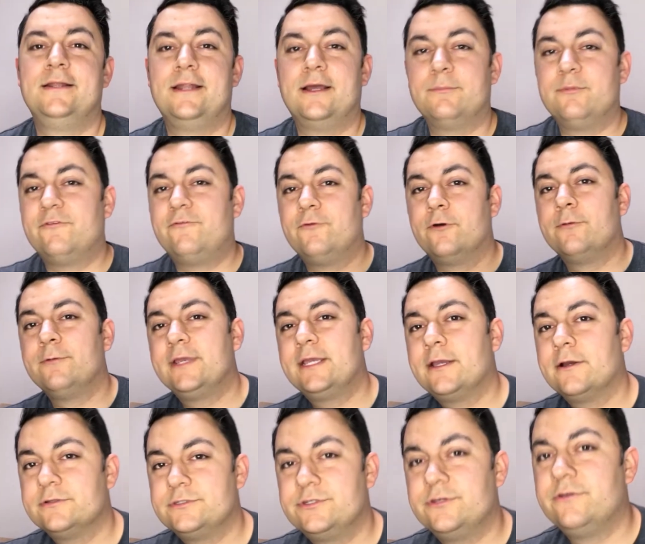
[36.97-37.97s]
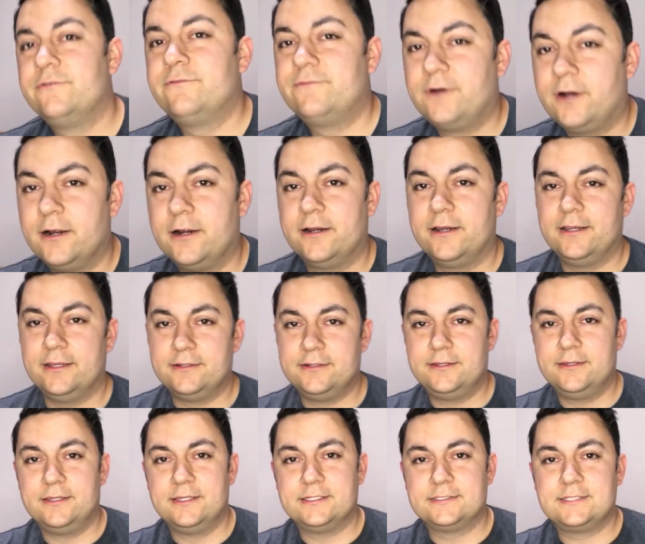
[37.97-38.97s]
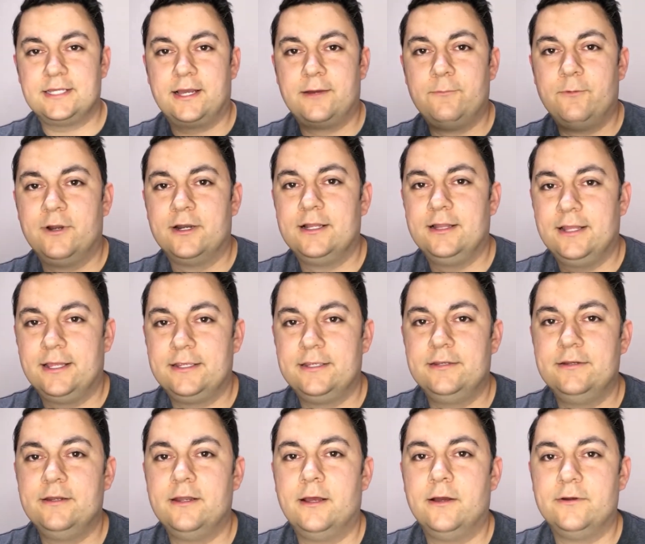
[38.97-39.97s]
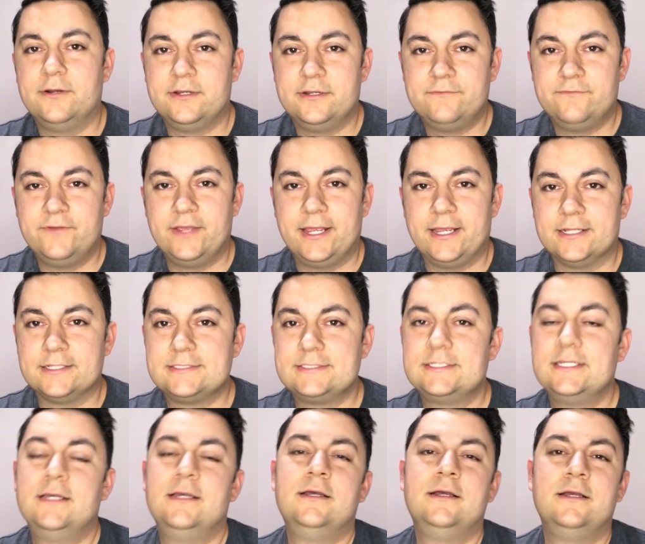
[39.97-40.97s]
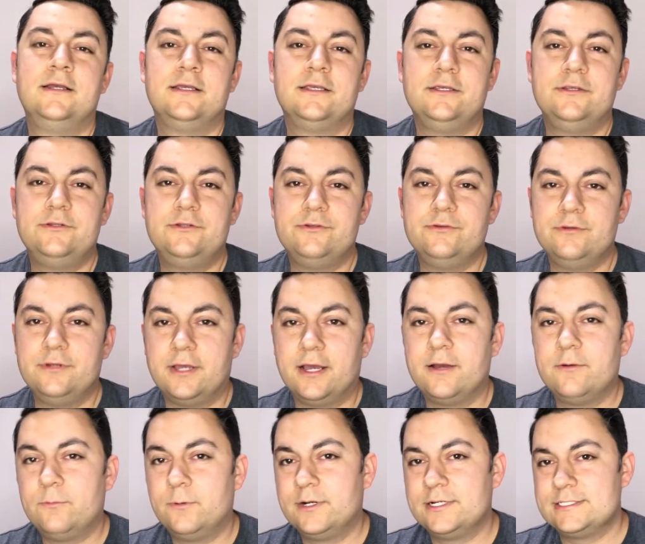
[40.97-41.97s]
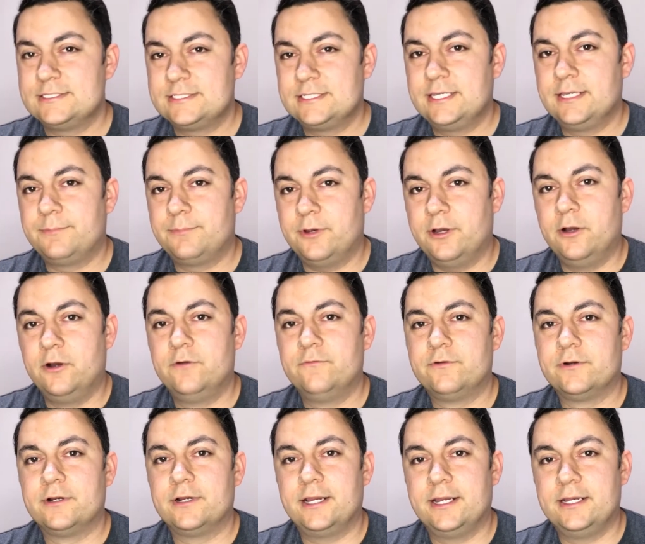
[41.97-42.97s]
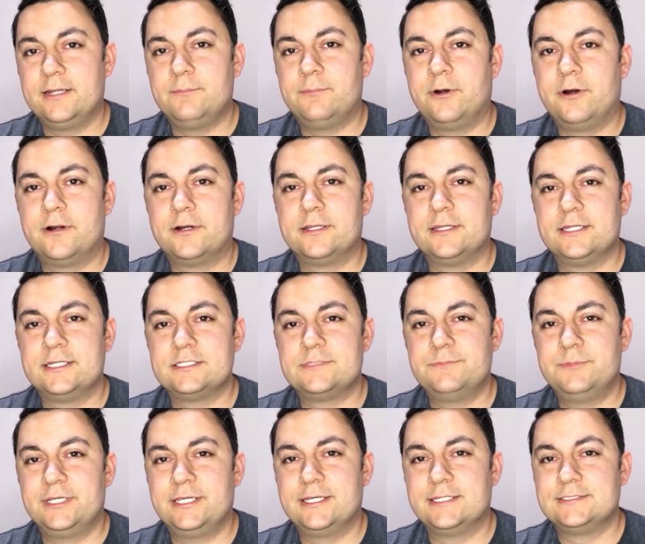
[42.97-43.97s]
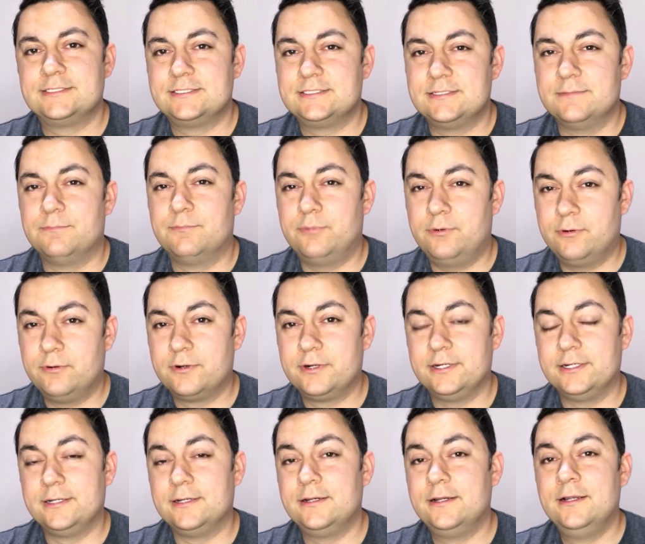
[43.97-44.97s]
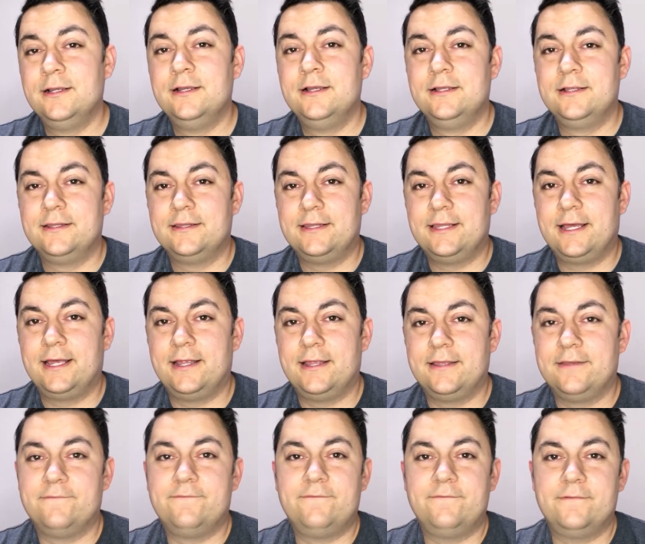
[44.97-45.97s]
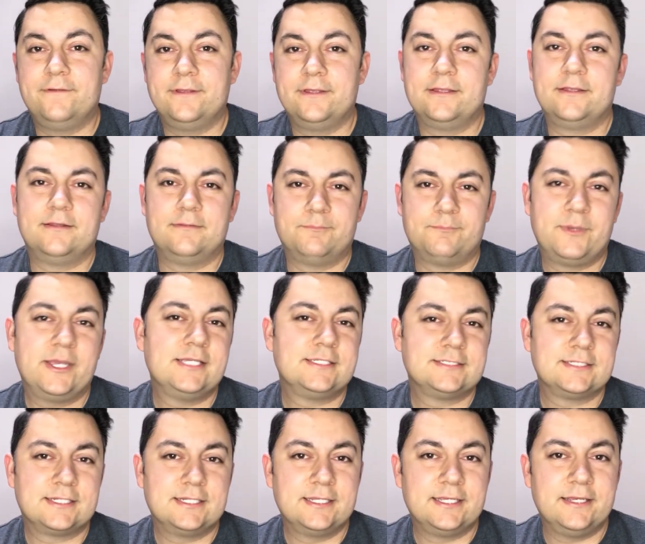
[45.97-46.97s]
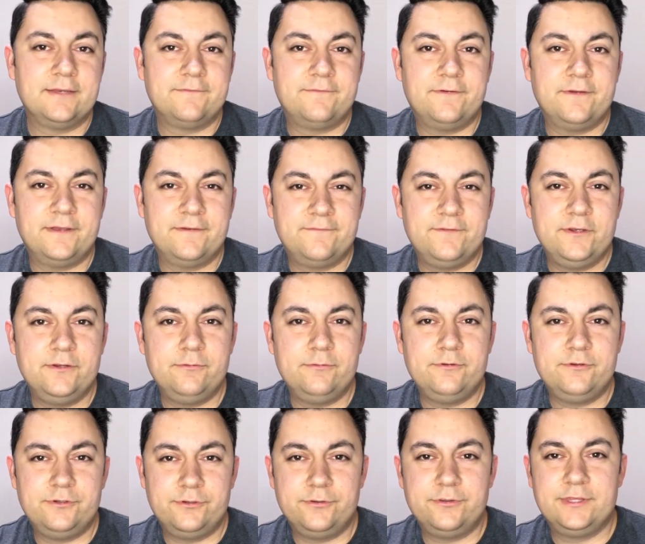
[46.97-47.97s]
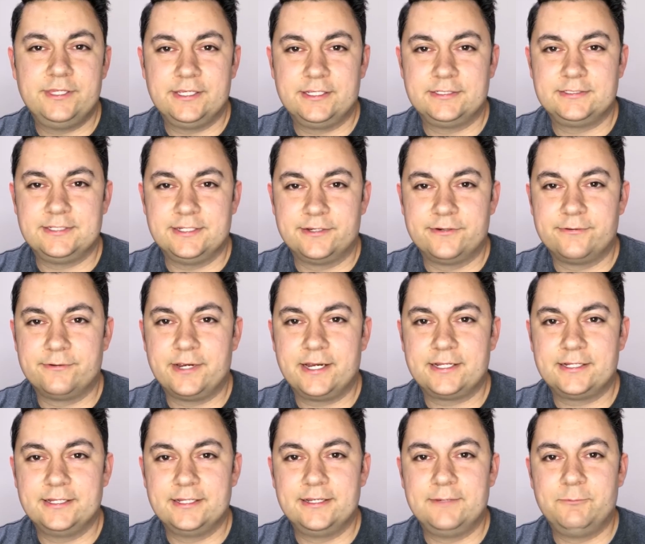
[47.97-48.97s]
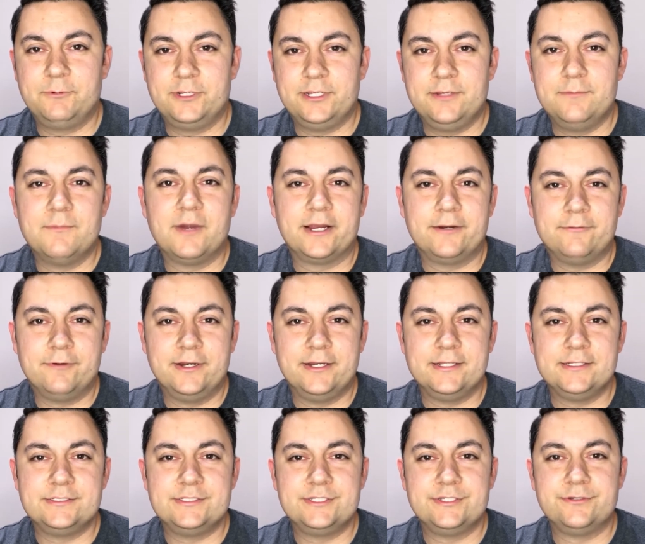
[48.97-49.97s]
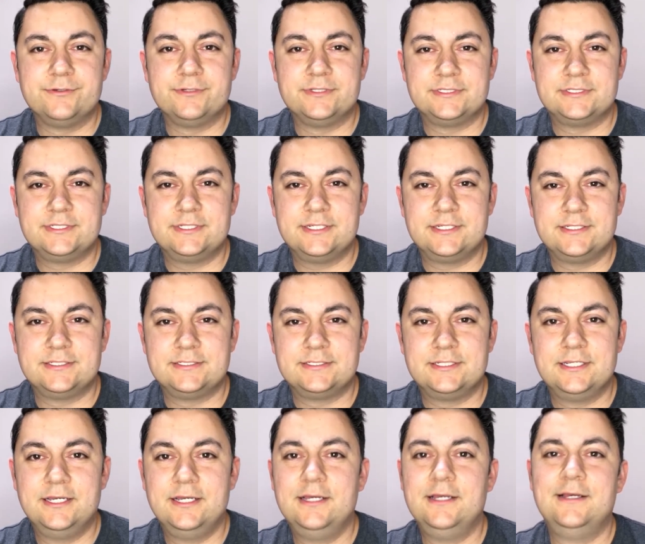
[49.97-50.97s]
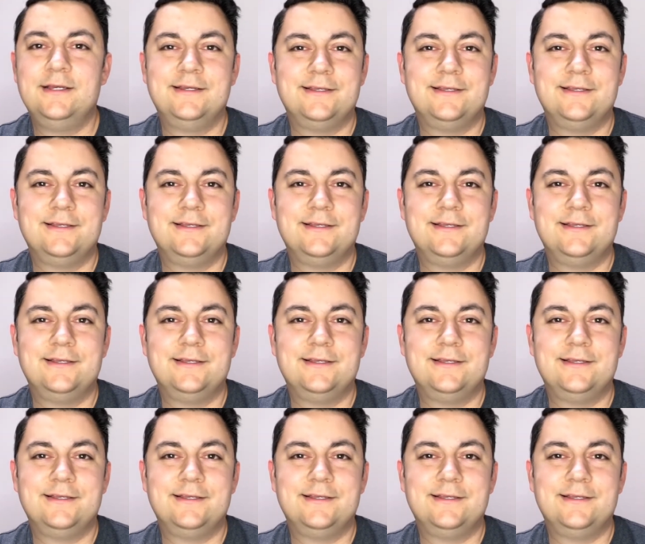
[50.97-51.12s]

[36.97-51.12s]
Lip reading: Now, before we go too far into this, I want to let you know in advance, you do not want to skip over any part of this, because it's important that if you do things incorrectly, what you might run into is